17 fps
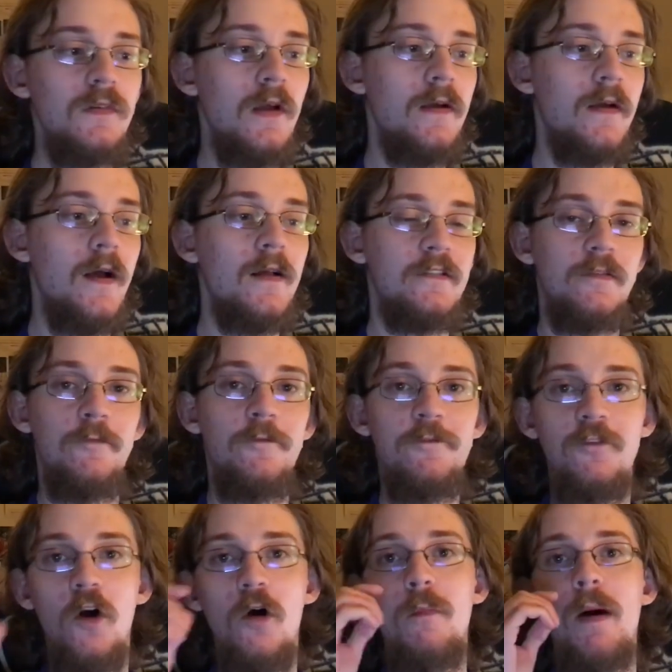I got some
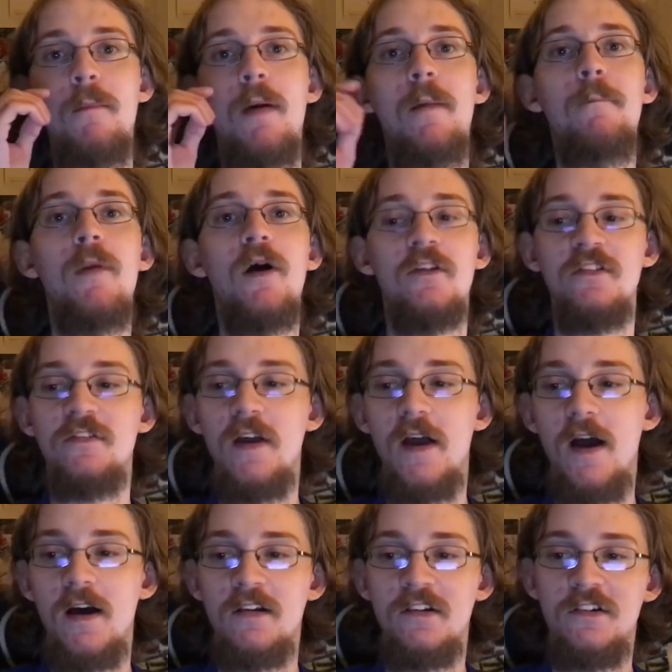foam on my
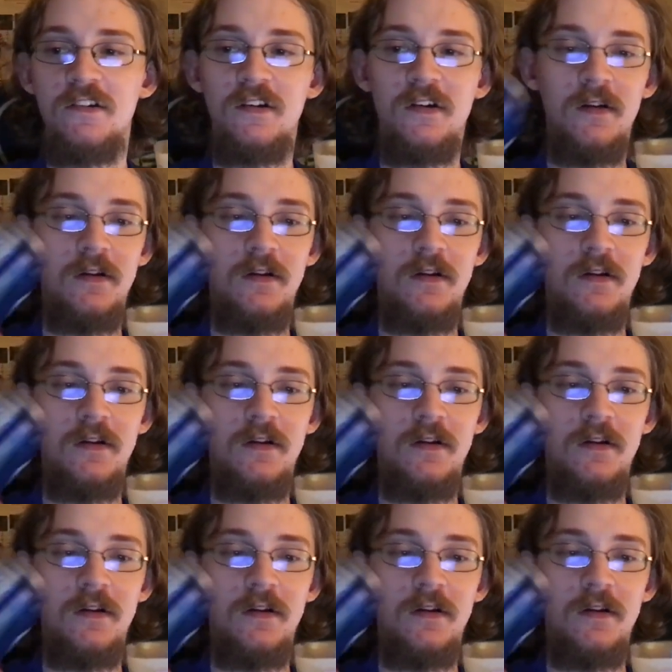mustache.